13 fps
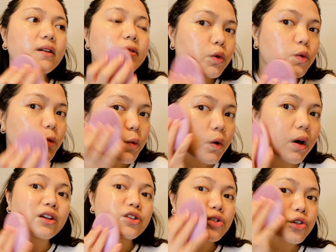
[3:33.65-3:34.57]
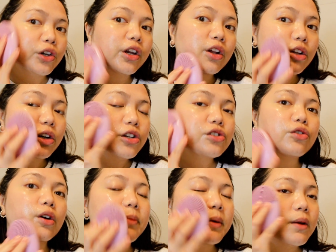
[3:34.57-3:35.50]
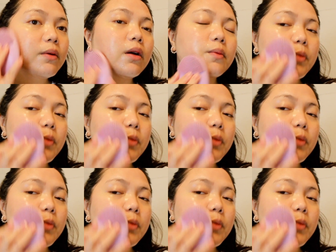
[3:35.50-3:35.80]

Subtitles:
do a circular scrubbing